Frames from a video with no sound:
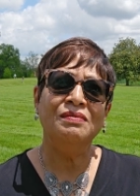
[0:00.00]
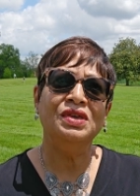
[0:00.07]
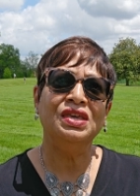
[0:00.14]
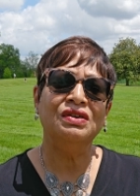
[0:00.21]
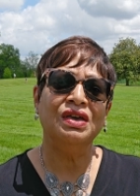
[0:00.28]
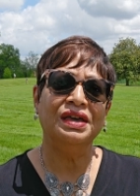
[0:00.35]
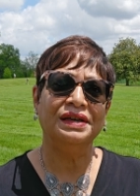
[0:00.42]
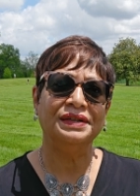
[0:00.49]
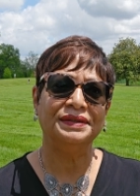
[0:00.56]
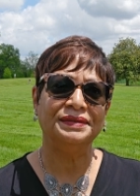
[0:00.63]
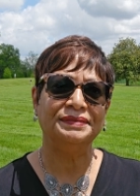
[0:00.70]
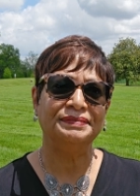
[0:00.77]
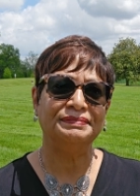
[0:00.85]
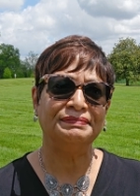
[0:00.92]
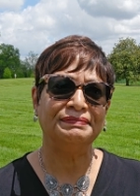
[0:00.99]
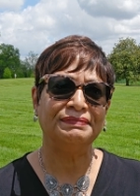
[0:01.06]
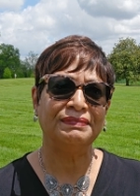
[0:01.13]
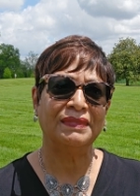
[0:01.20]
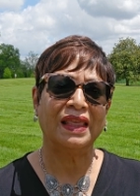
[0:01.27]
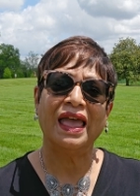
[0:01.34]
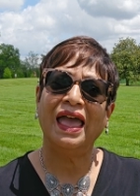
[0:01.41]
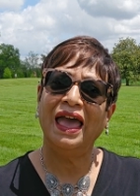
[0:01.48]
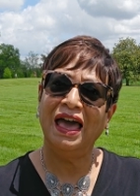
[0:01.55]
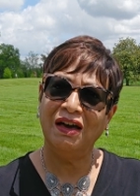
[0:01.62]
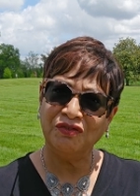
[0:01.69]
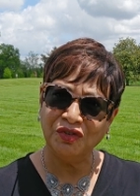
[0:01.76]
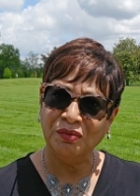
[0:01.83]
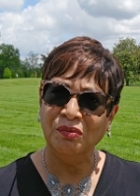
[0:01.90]
me
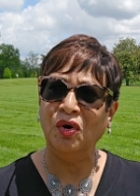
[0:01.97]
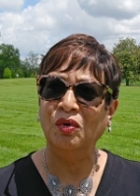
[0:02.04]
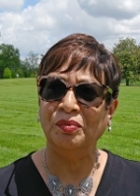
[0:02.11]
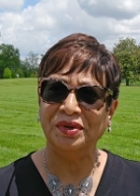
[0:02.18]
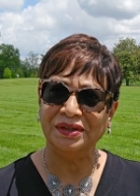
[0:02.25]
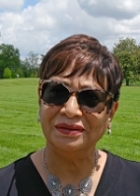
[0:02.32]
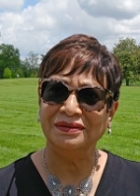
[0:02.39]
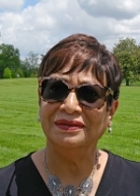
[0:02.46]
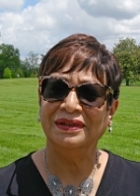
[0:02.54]
have a moment